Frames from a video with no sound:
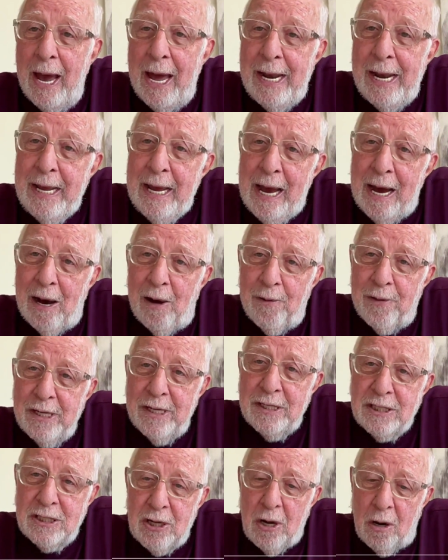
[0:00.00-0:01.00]
Anyhow,
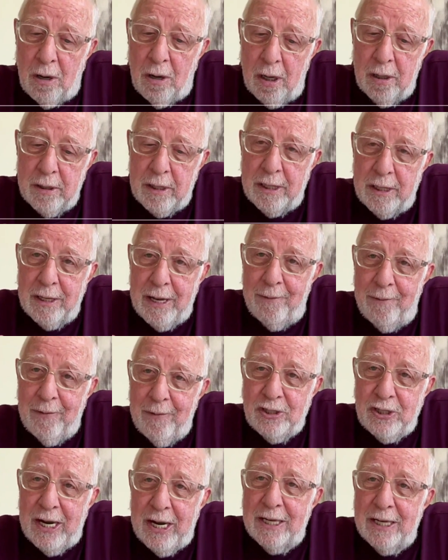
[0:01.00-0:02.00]
this song that they
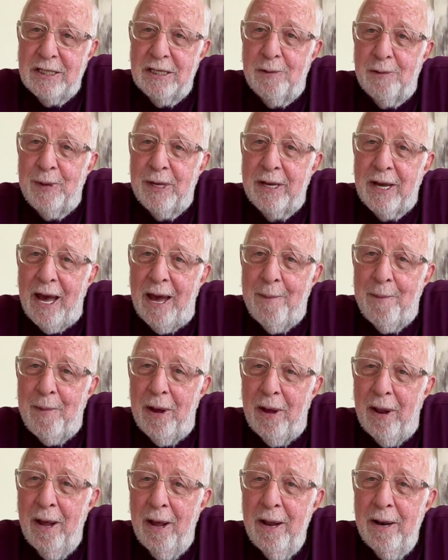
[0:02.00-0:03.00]
rejected
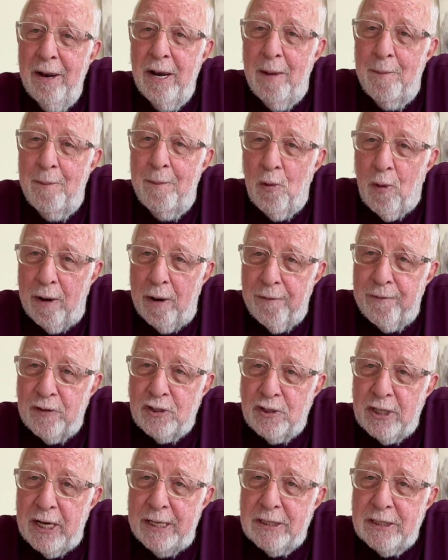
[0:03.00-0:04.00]
became a number one
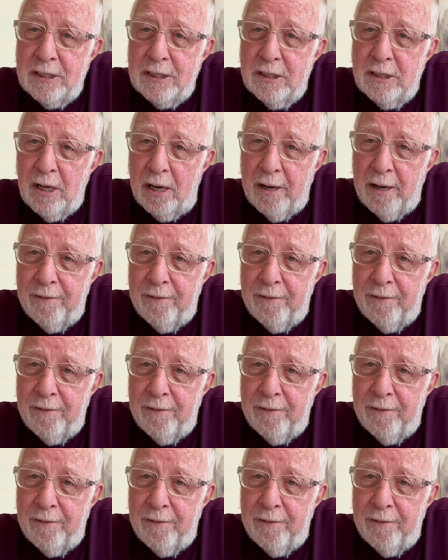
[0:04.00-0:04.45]
for Jason